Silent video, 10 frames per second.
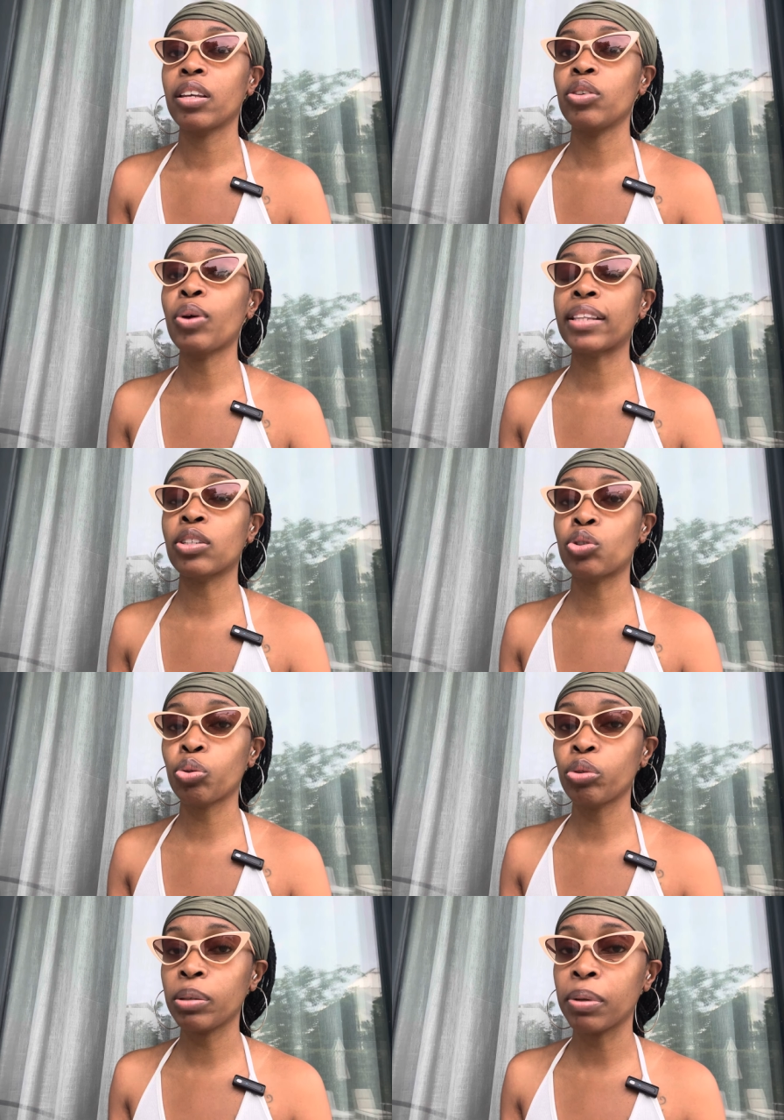You got to
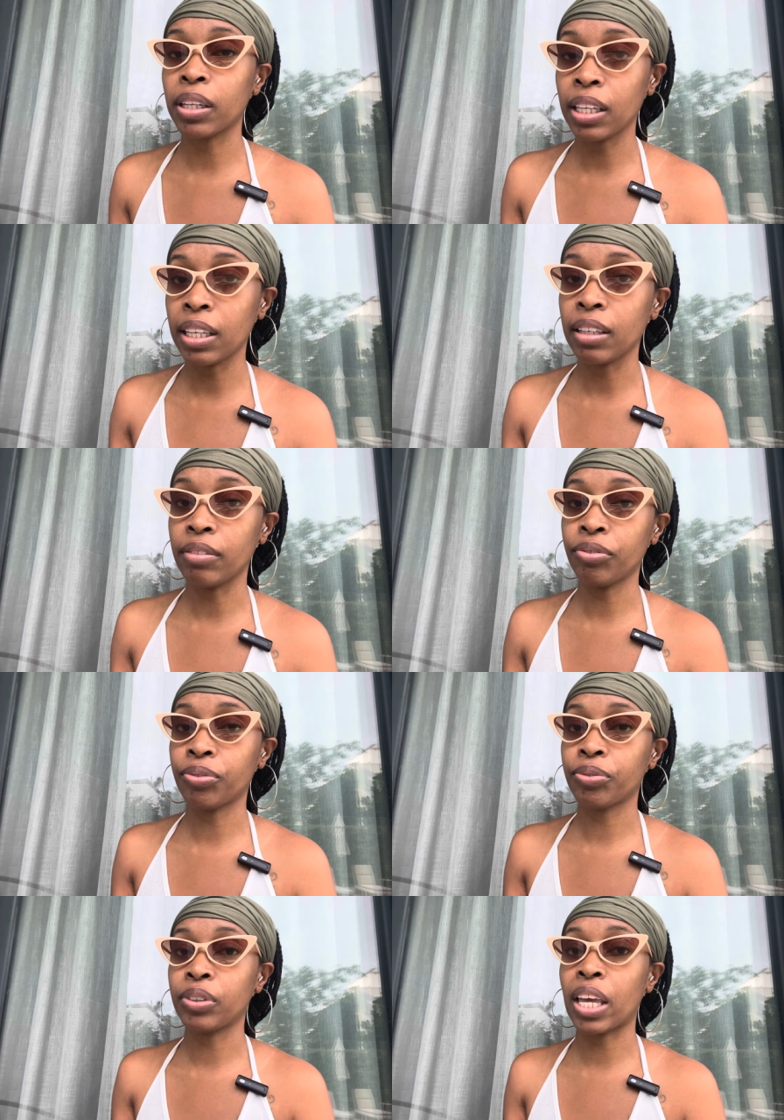truly believe
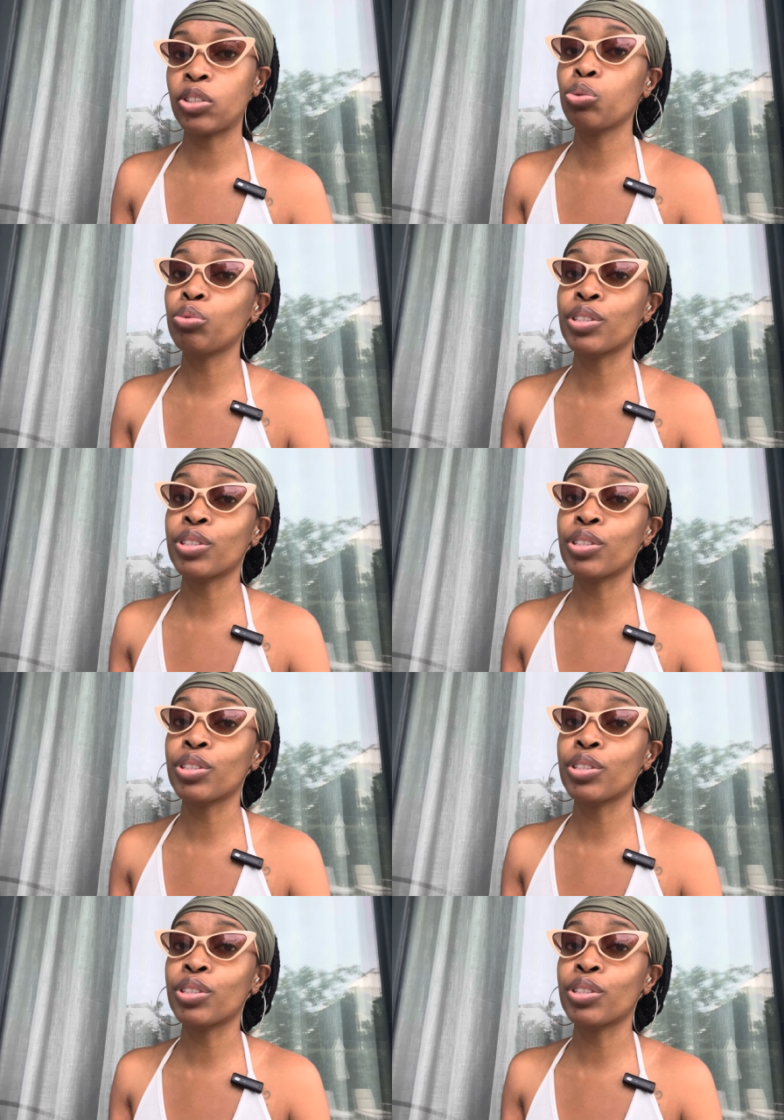that you